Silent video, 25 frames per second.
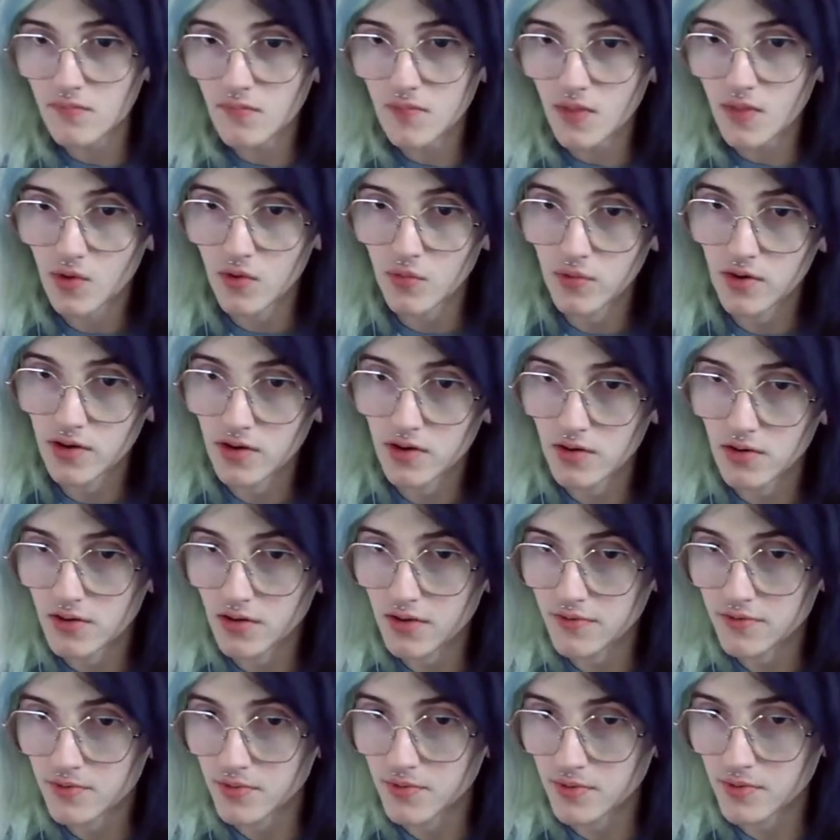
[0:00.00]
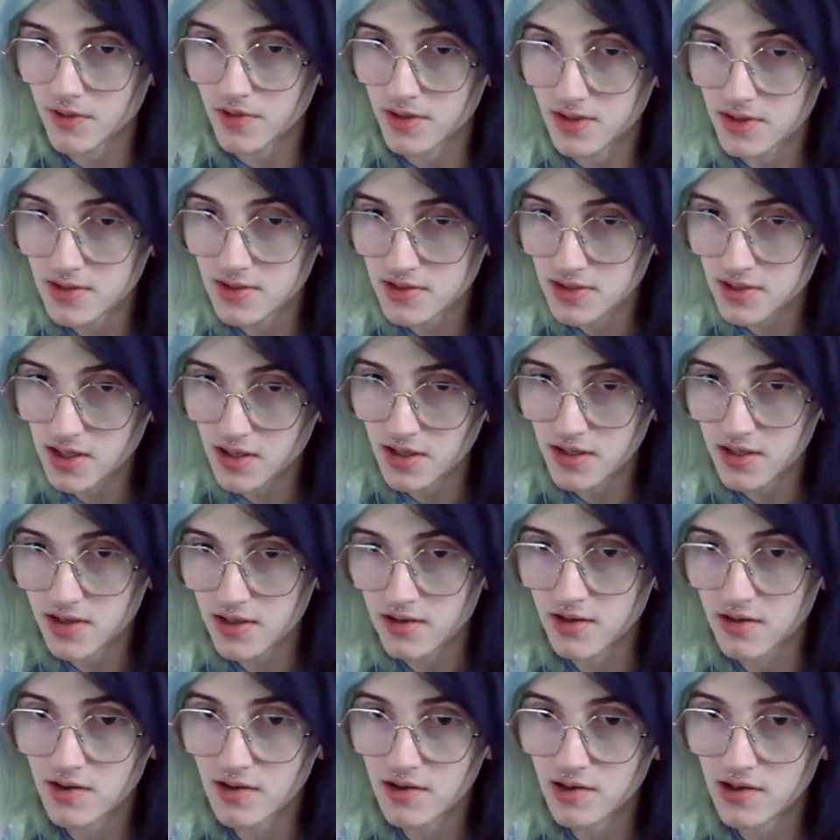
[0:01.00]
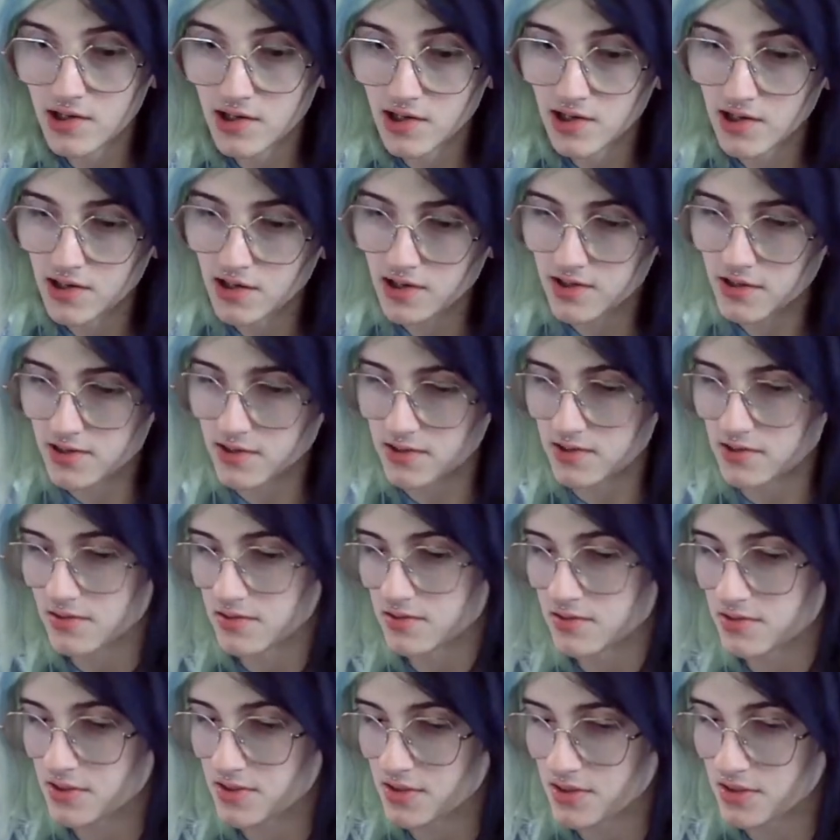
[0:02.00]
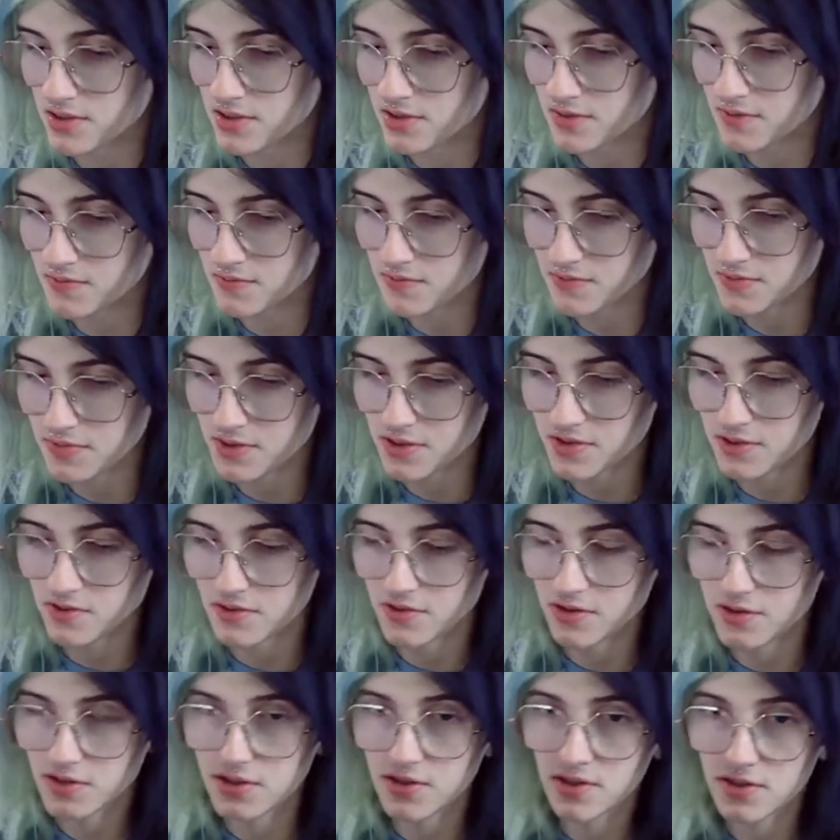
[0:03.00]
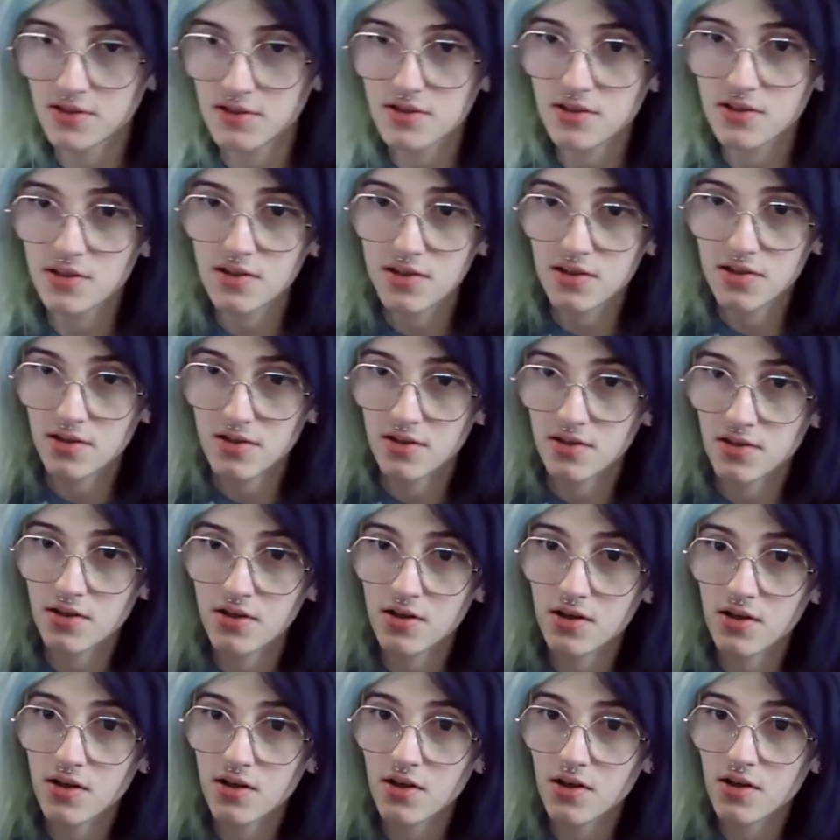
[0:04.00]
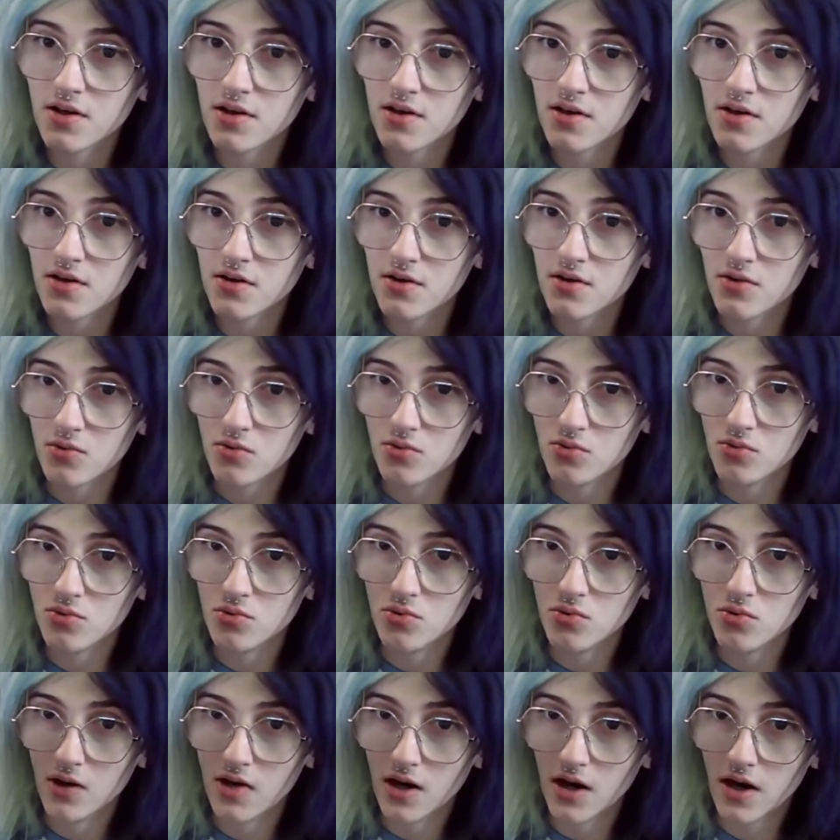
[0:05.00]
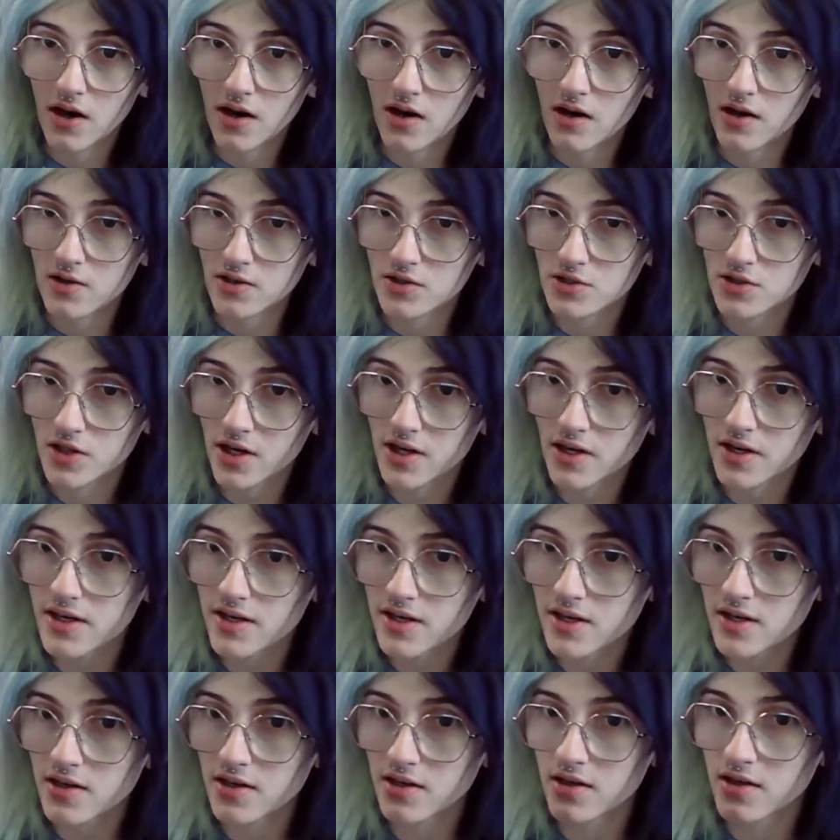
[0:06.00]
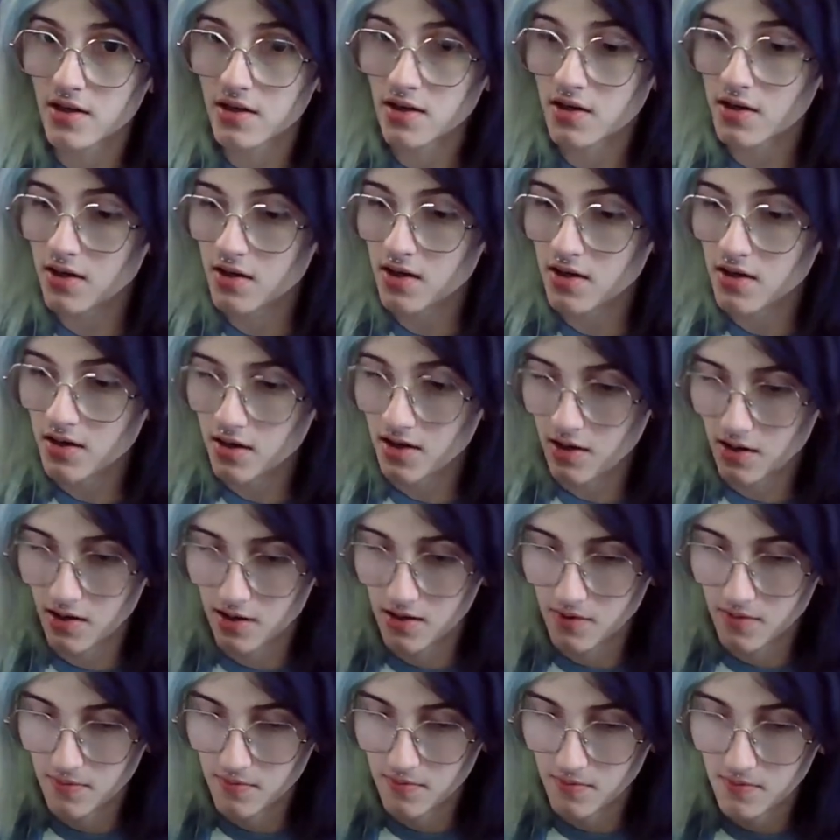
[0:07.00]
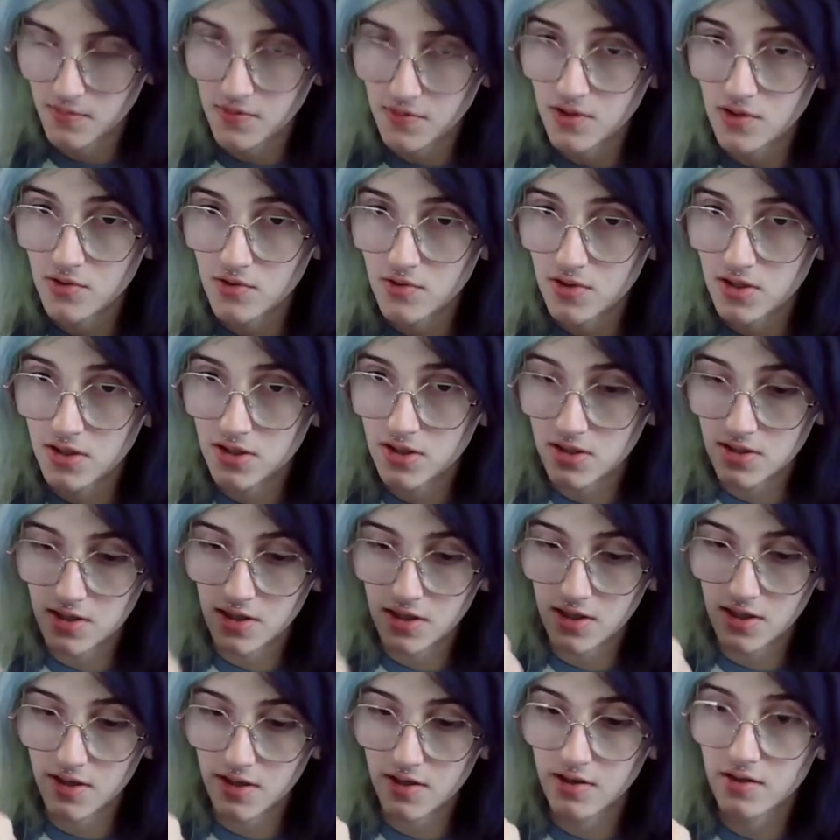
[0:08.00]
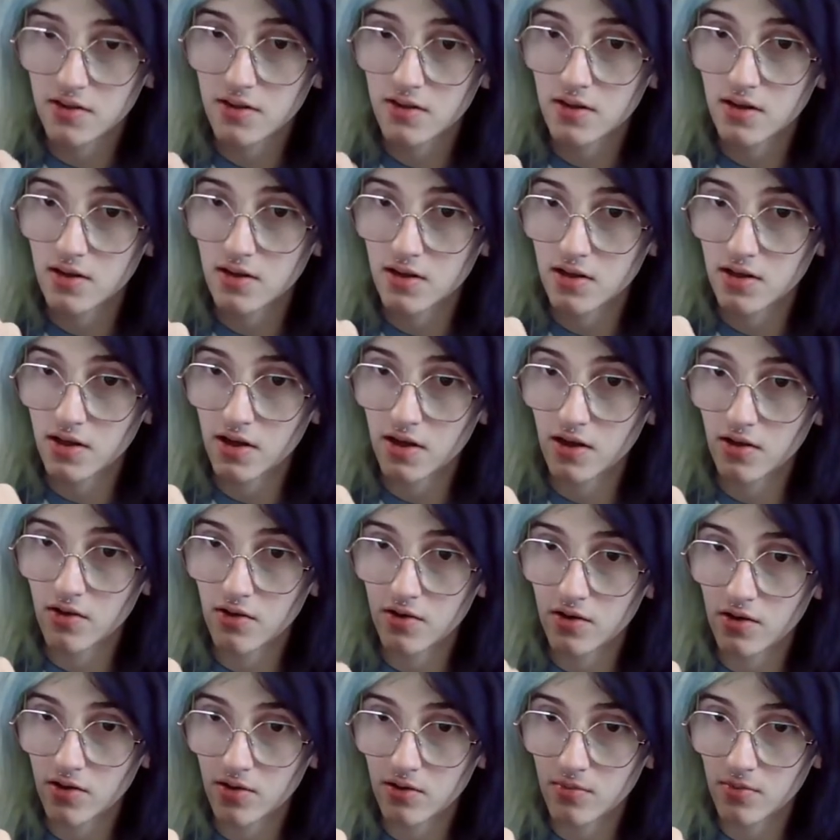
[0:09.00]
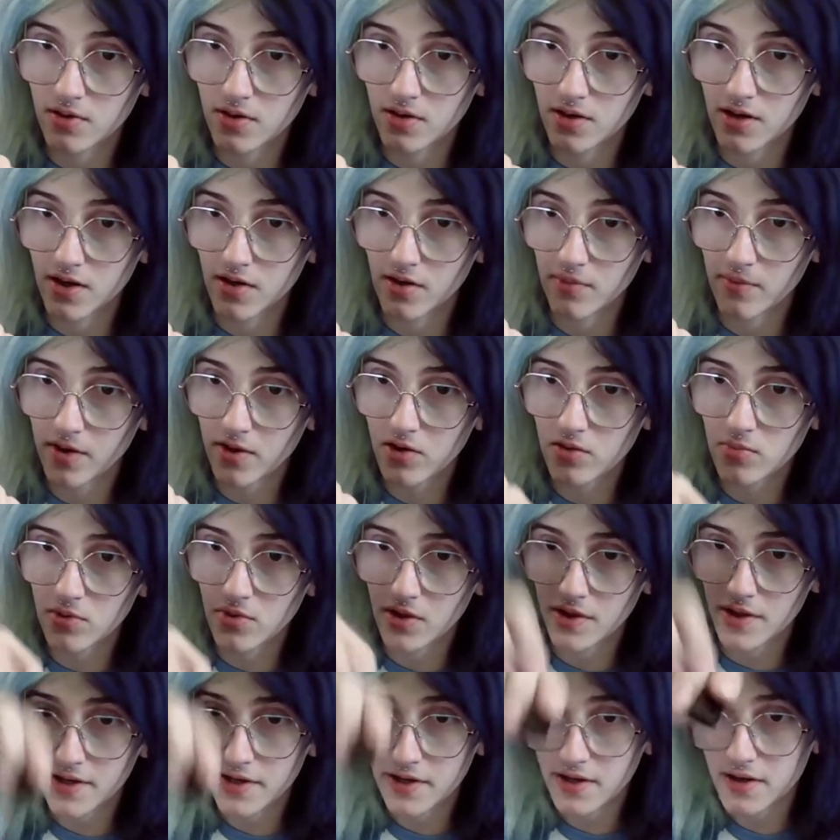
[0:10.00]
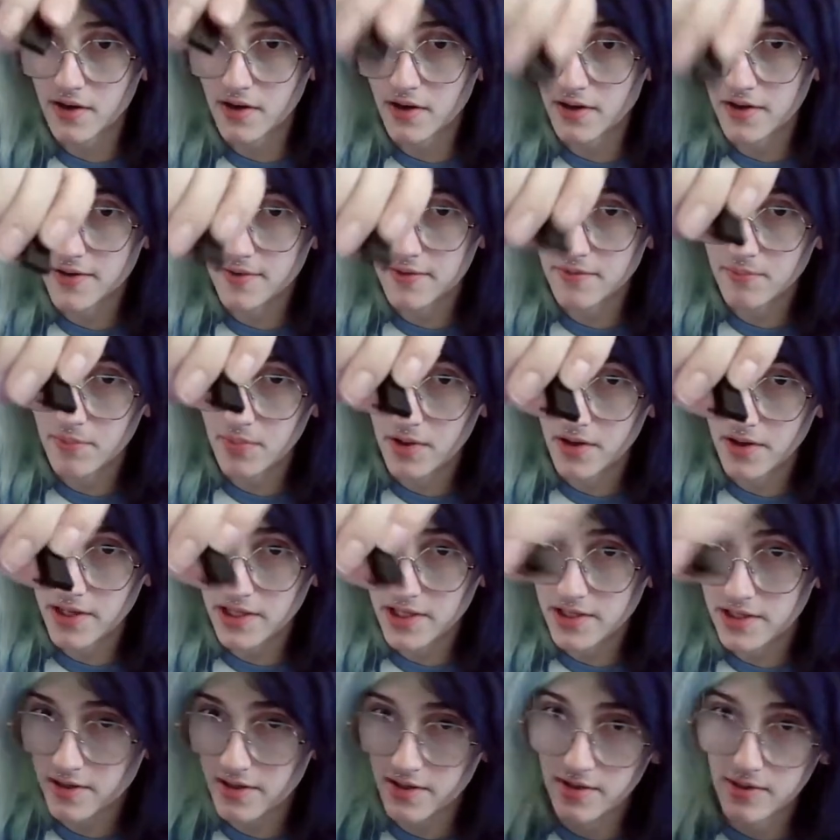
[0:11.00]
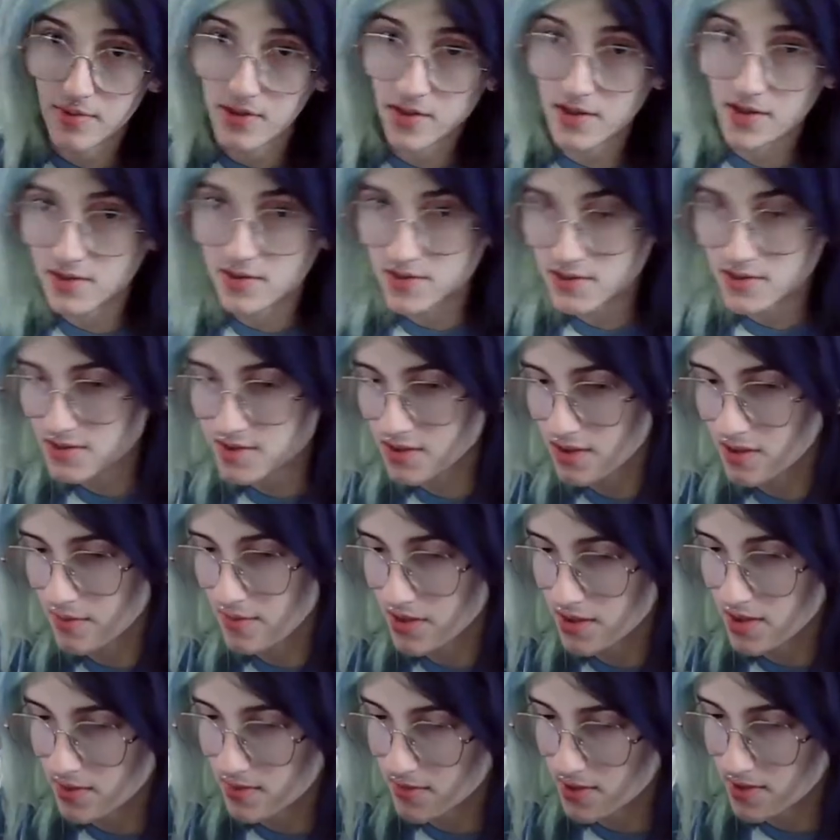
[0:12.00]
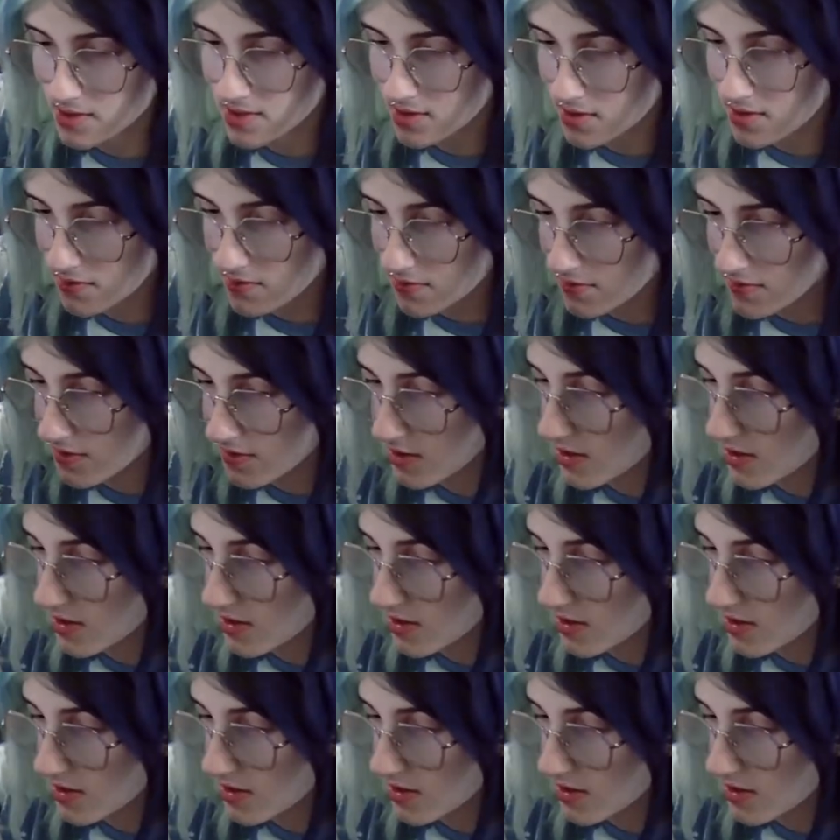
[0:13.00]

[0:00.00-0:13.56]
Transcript: we are left with the inside. Here's, uh, here it is. Ooh, uh, shiny. Um, you can take the L and R button out. Mine are black. I have black dyed buttons. I made them myself.